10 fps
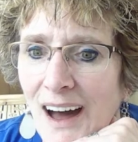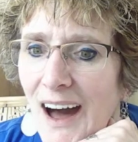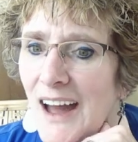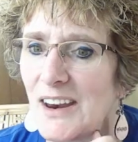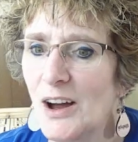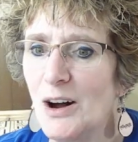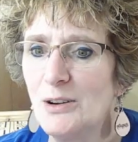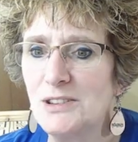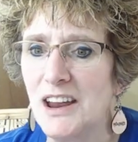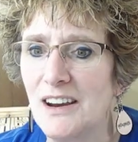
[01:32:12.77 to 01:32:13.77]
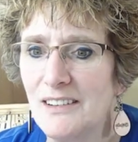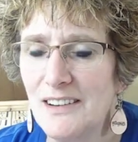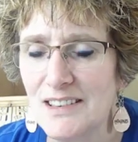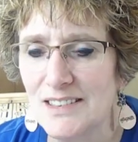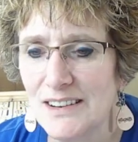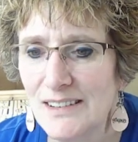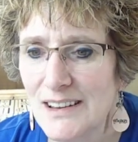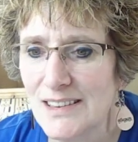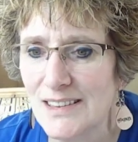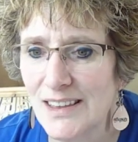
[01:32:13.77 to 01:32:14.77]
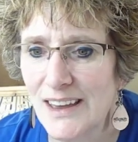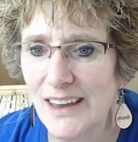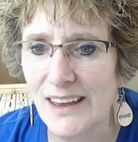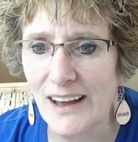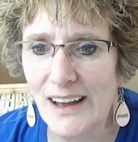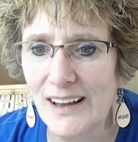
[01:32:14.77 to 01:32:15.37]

I know, Terry. Seriously.